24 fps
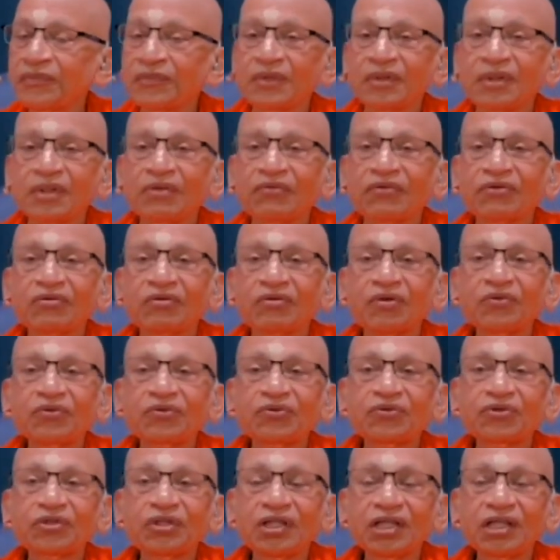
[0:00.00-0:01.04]
Well, Swami
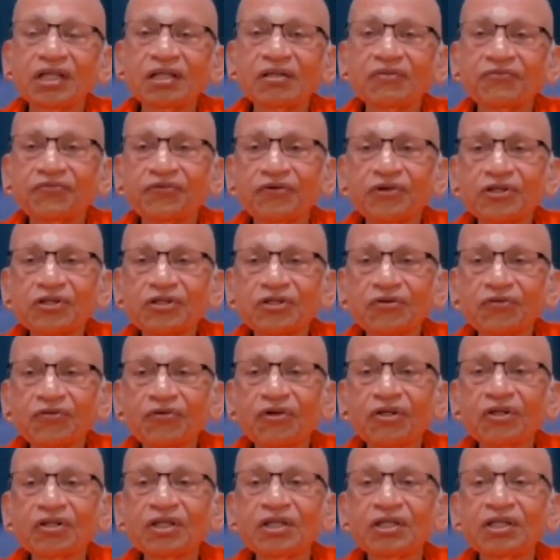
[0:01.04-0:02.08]
Viditatmananda, first of
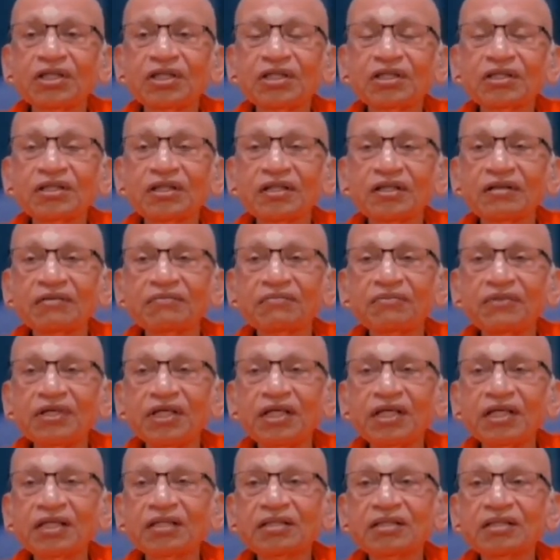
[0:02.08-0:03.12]
all, the teacher
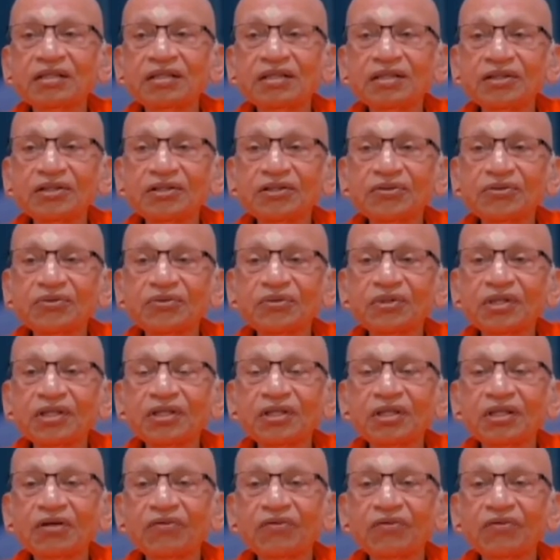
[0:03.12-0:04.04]
makes the student